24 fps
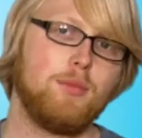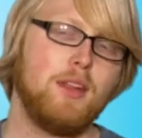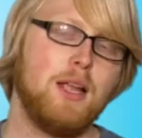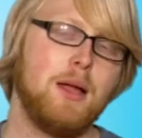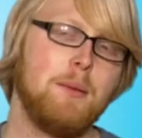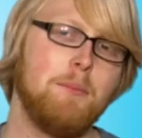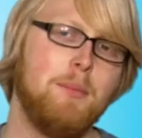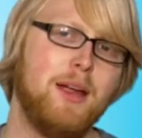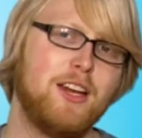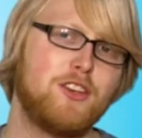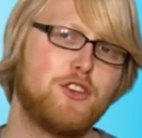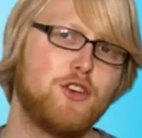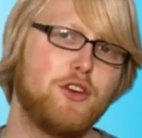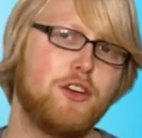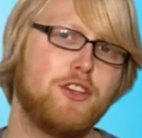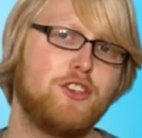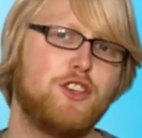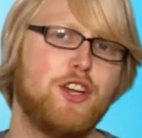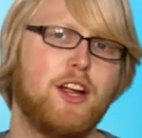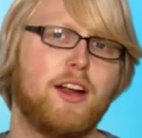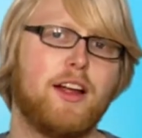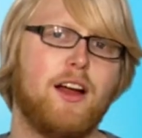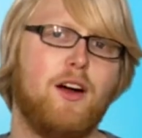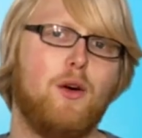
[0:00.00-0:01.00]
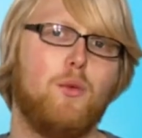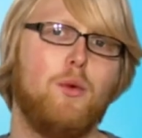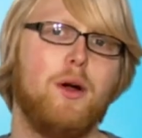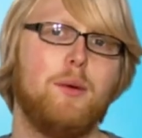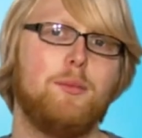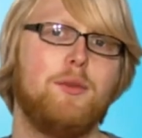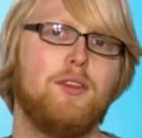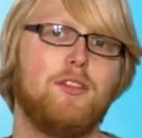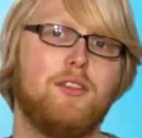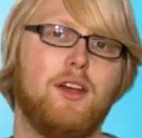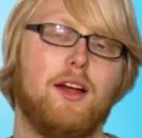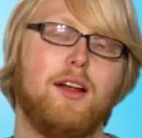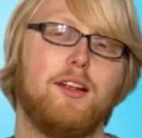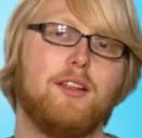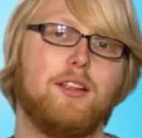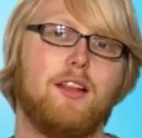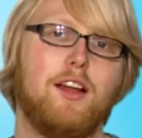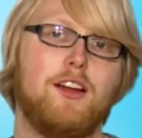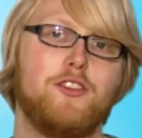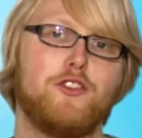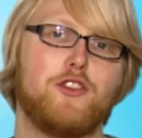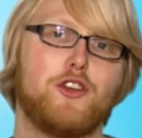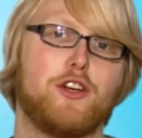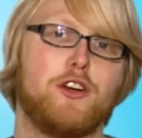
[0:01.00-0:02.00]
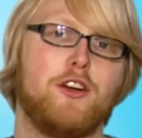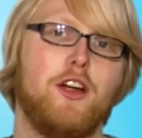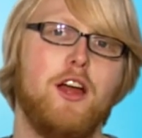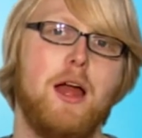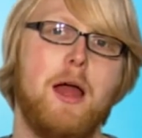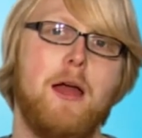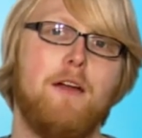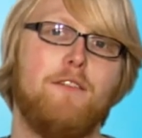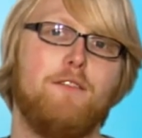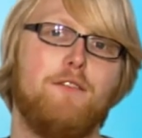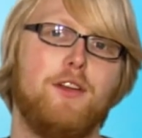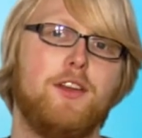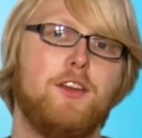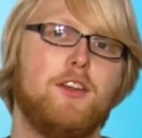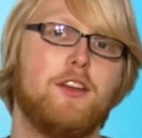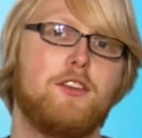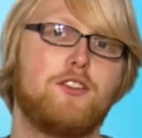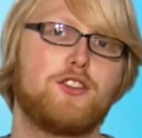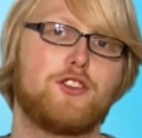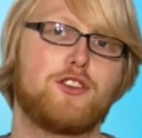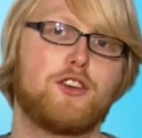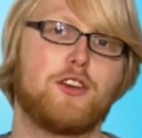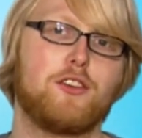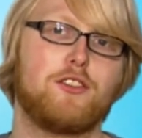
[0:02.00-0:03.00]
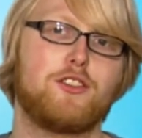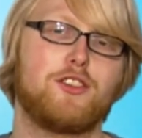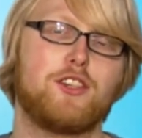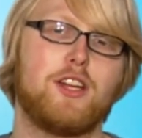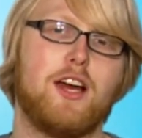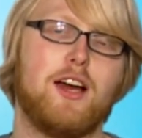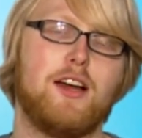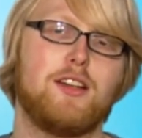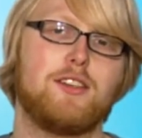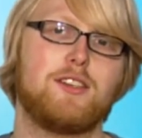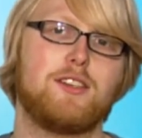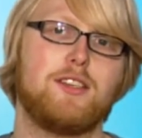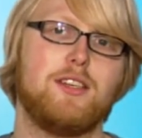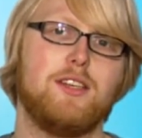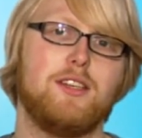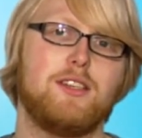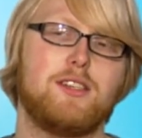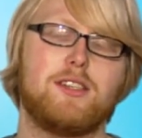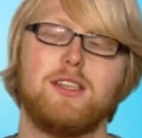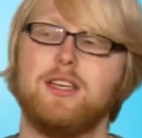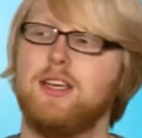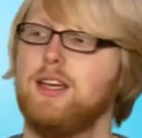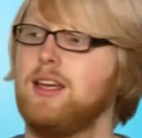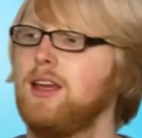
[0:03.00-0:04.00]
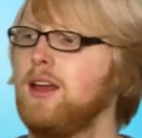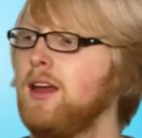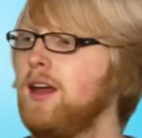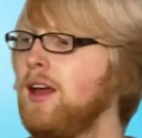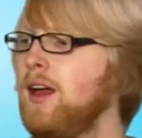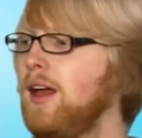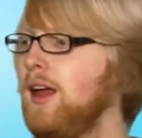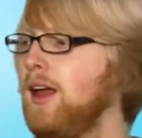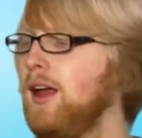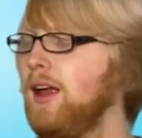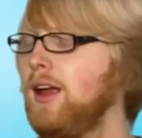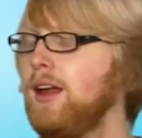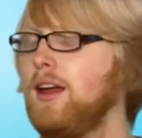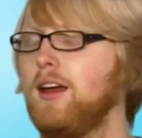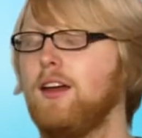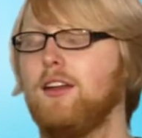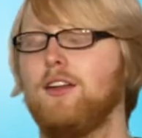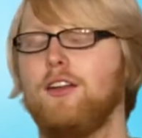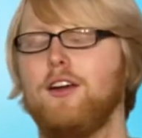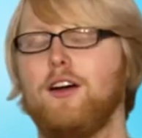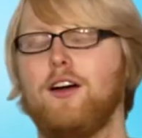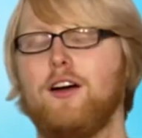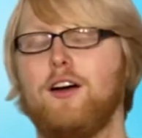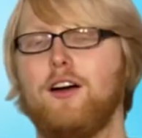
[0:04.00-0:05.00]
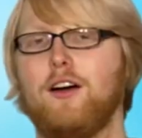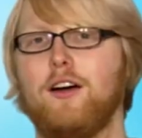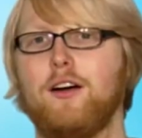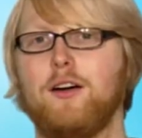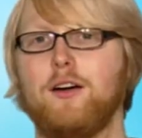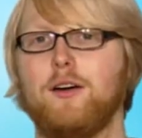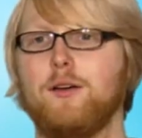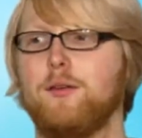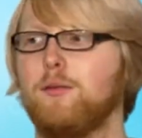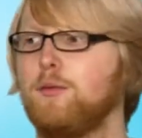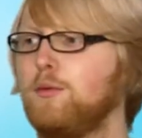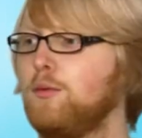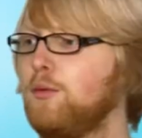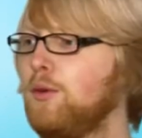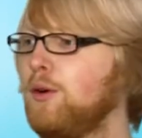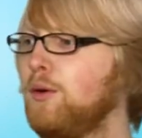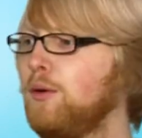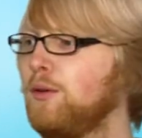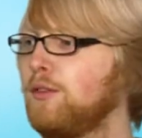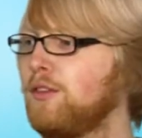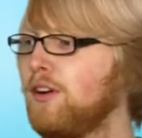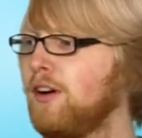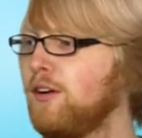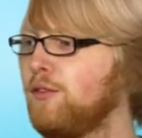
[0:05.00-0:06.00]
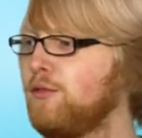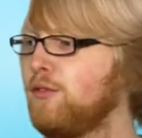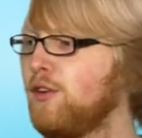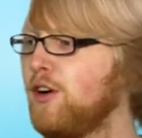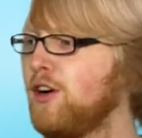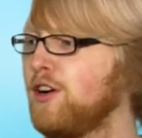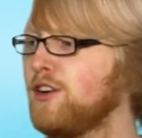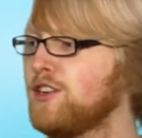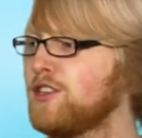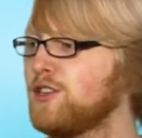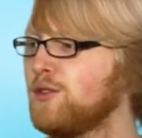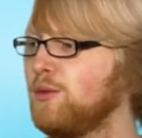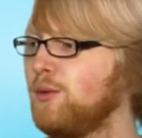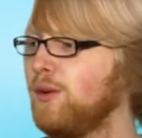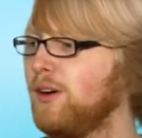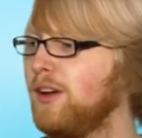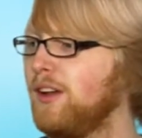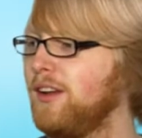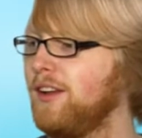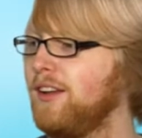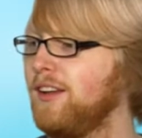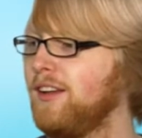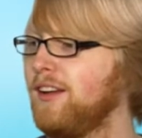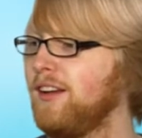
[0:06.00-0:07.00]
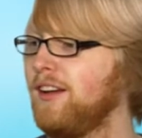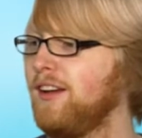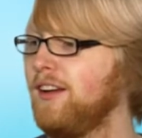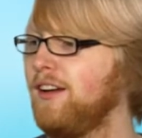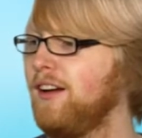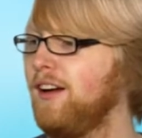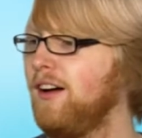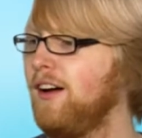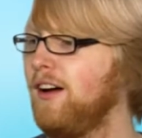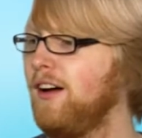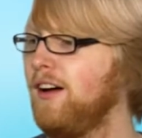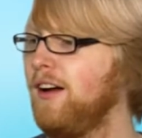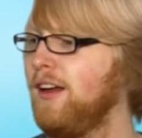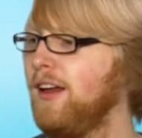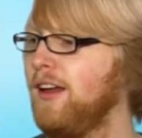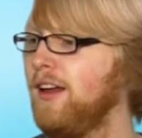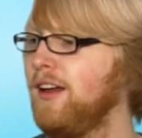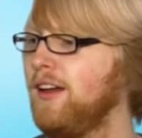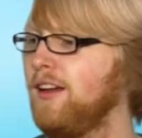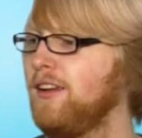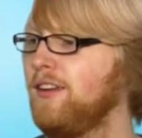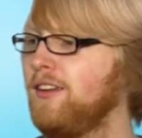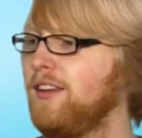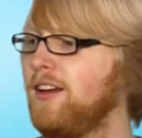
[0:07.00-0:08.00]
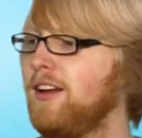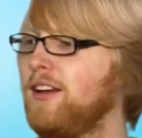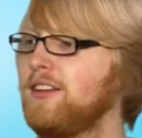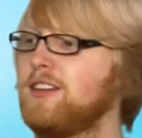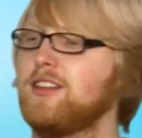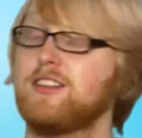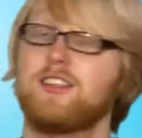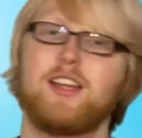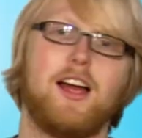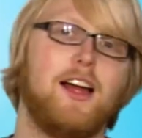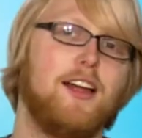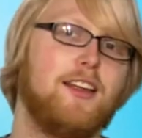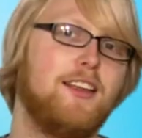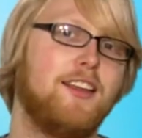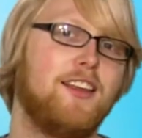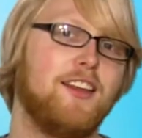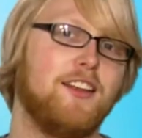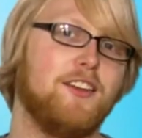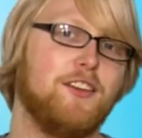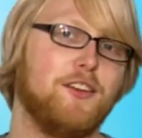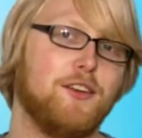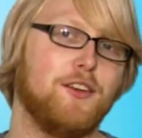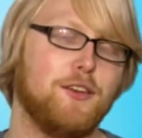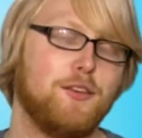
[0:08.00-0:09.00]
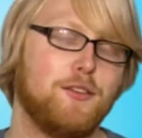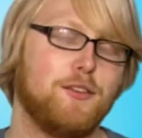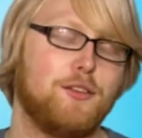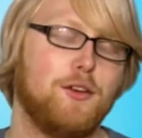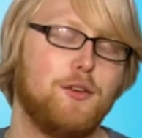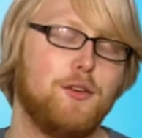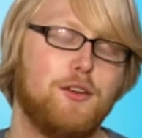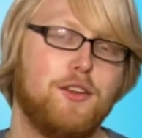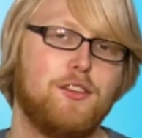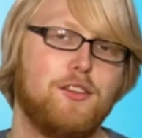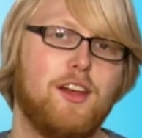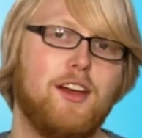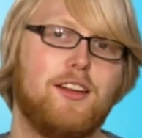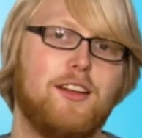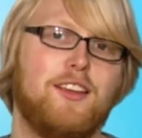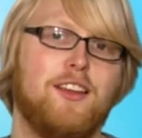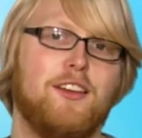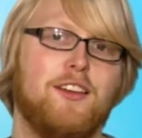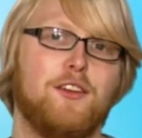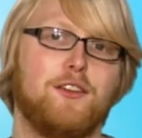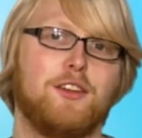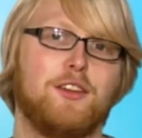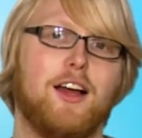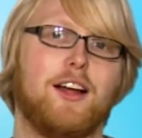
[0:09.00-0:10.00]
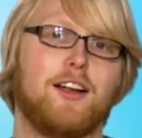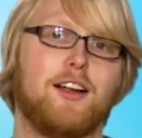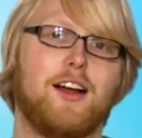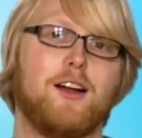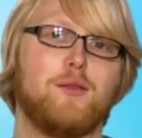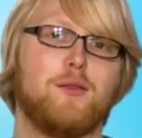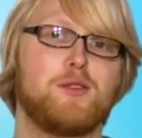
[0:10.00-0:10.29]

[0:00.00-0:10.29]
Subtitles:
make sure to check out Web Design Ledger, vintagechurch.cc, and what was our first one? And Design Kindle, so designkindle.com.